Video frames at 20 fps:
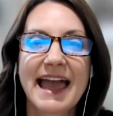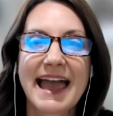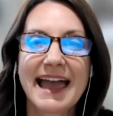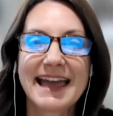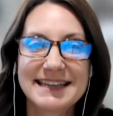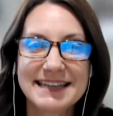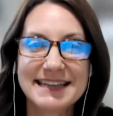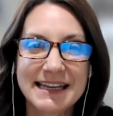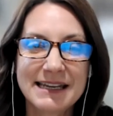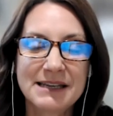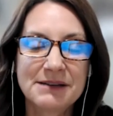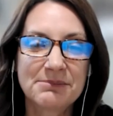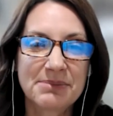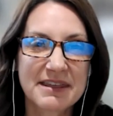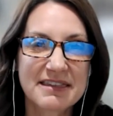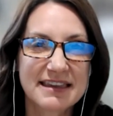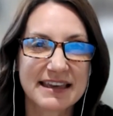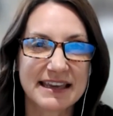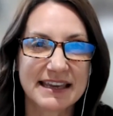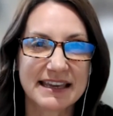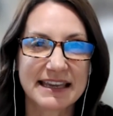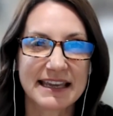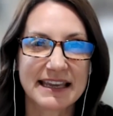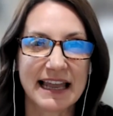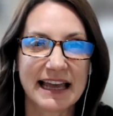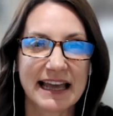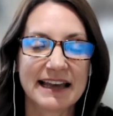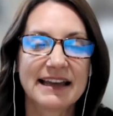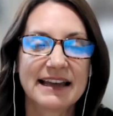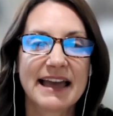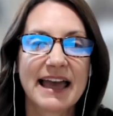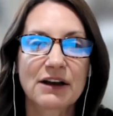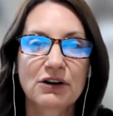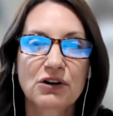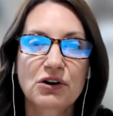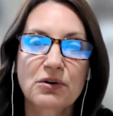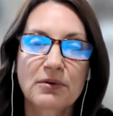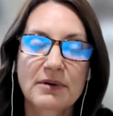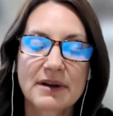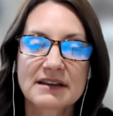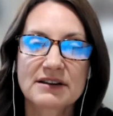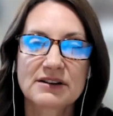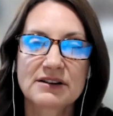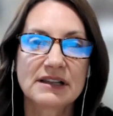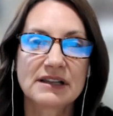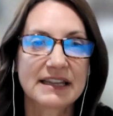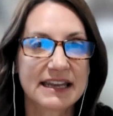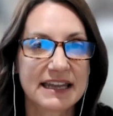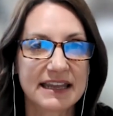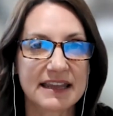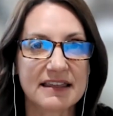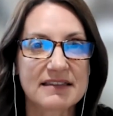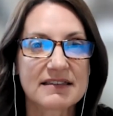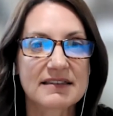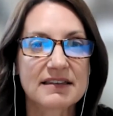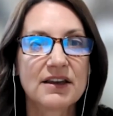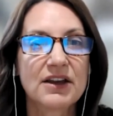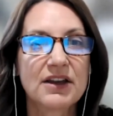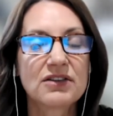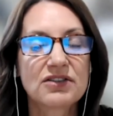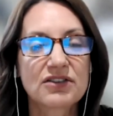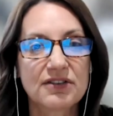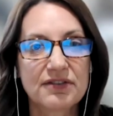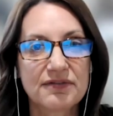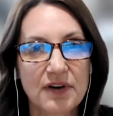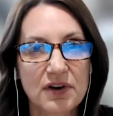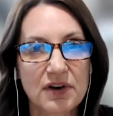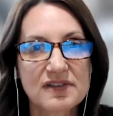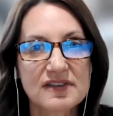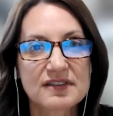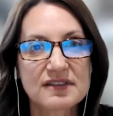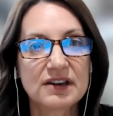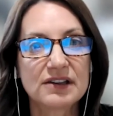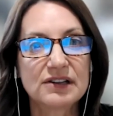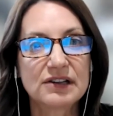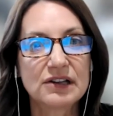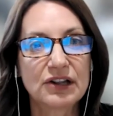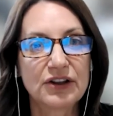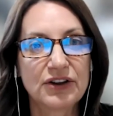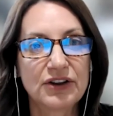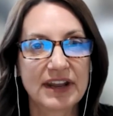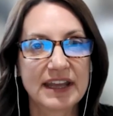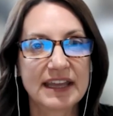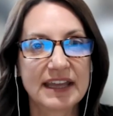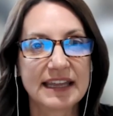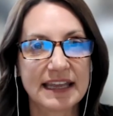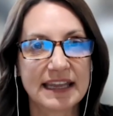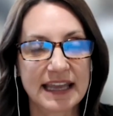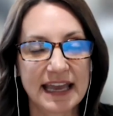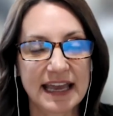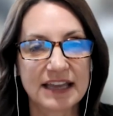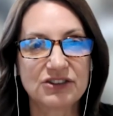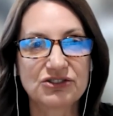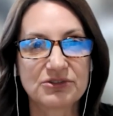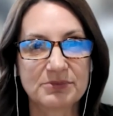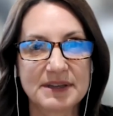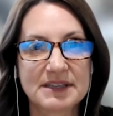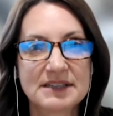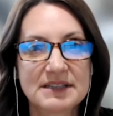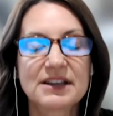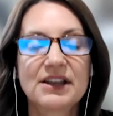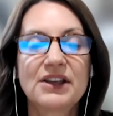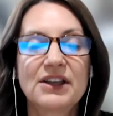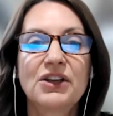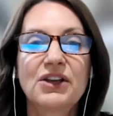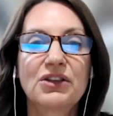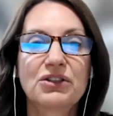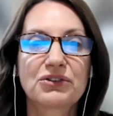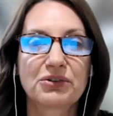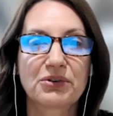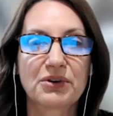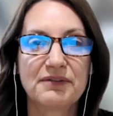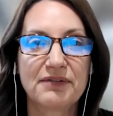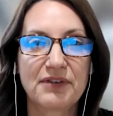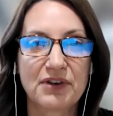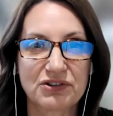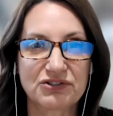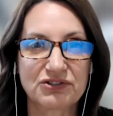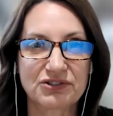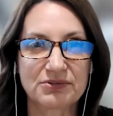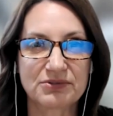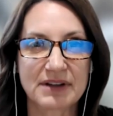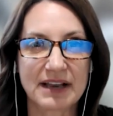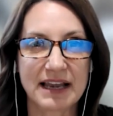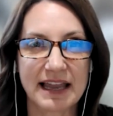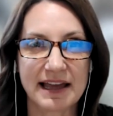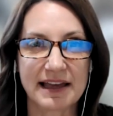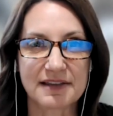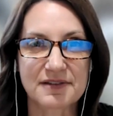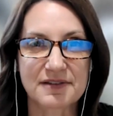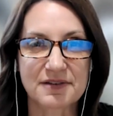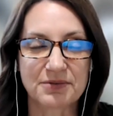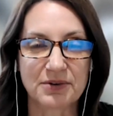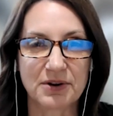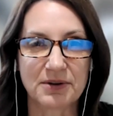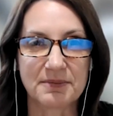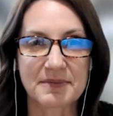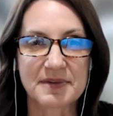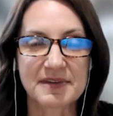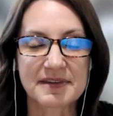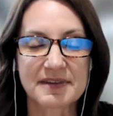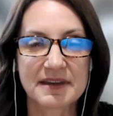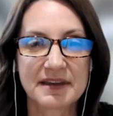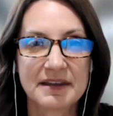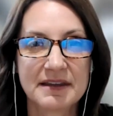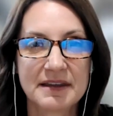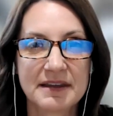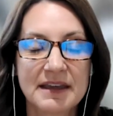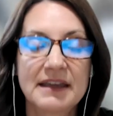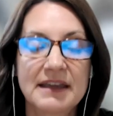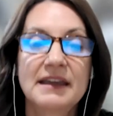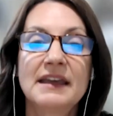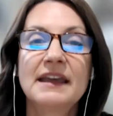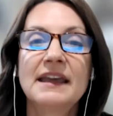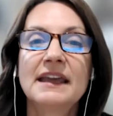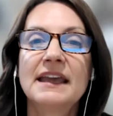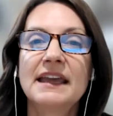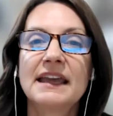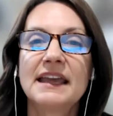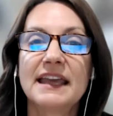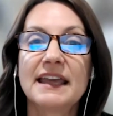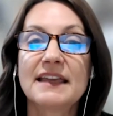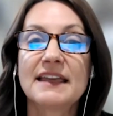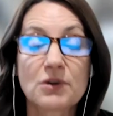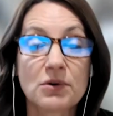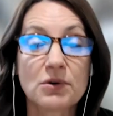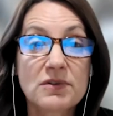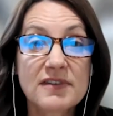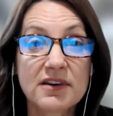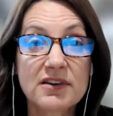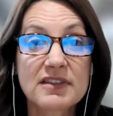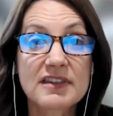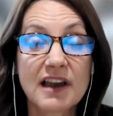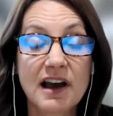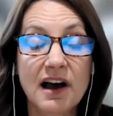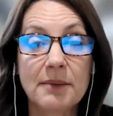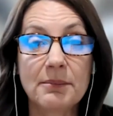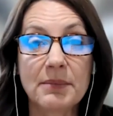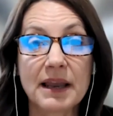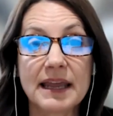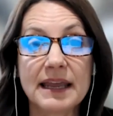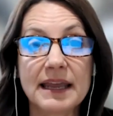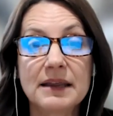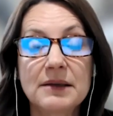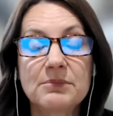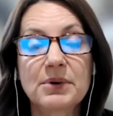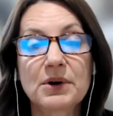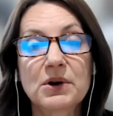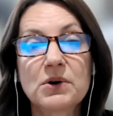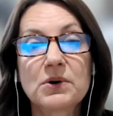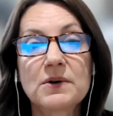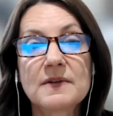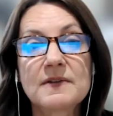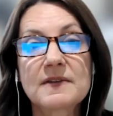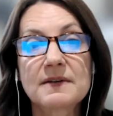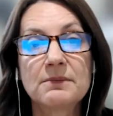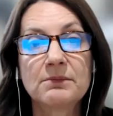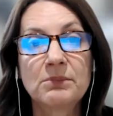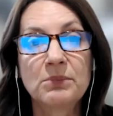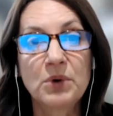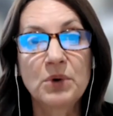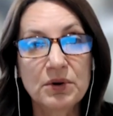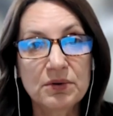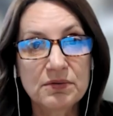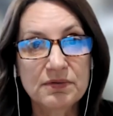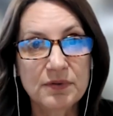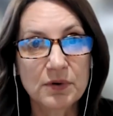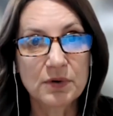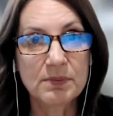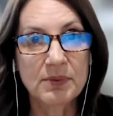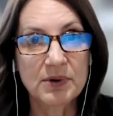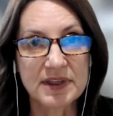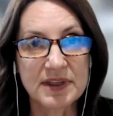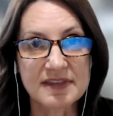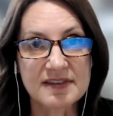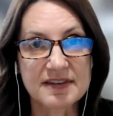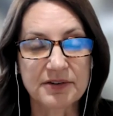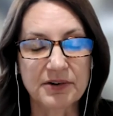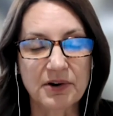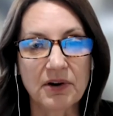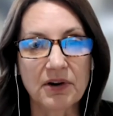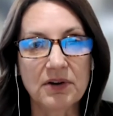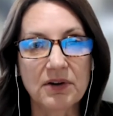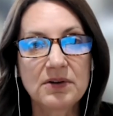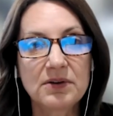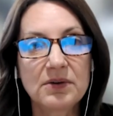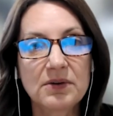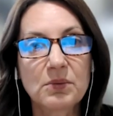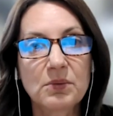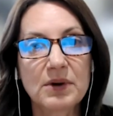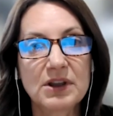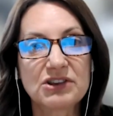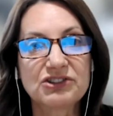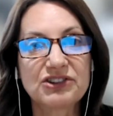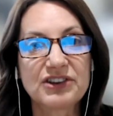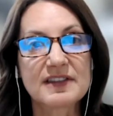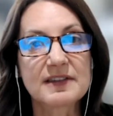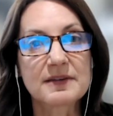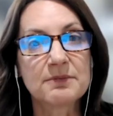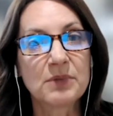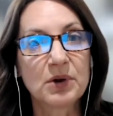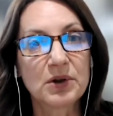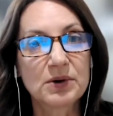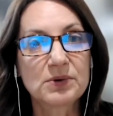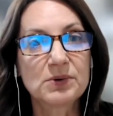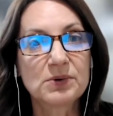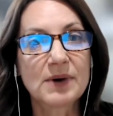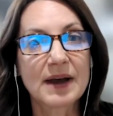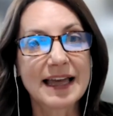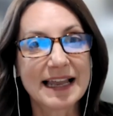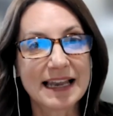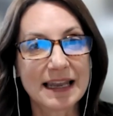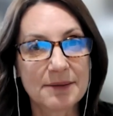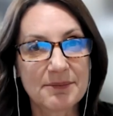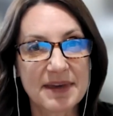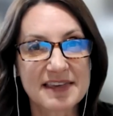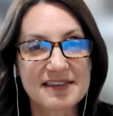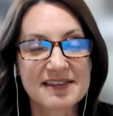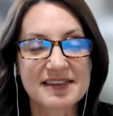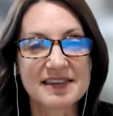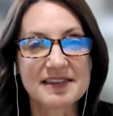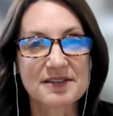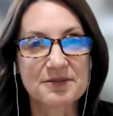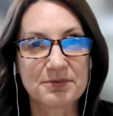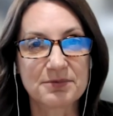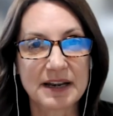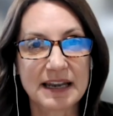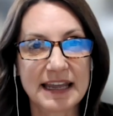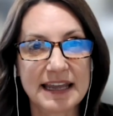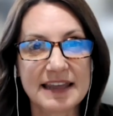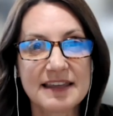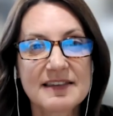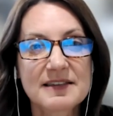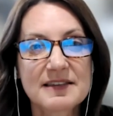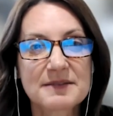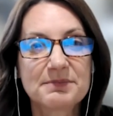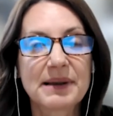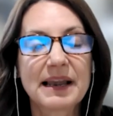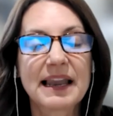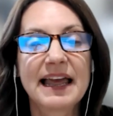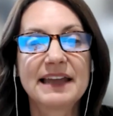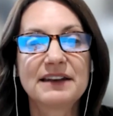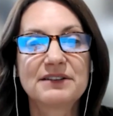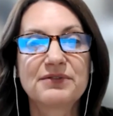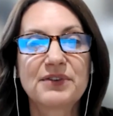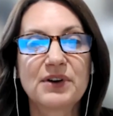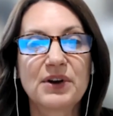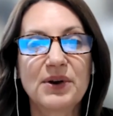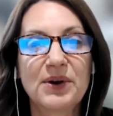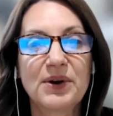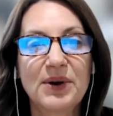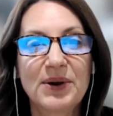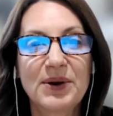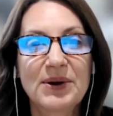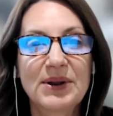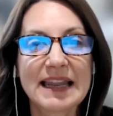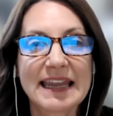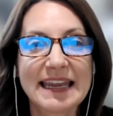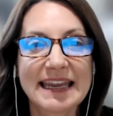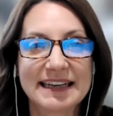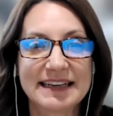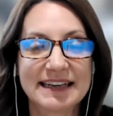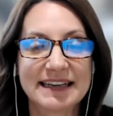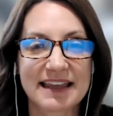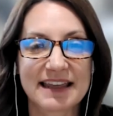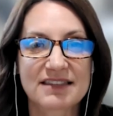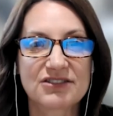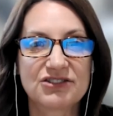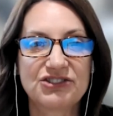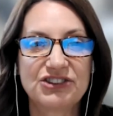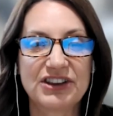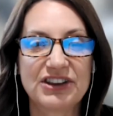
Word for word: and in particular, how critical it is to foster learner engagement through virtual classrooms. It's also timely because Moodle 4.0, which is Moodle LMS's release planned for early next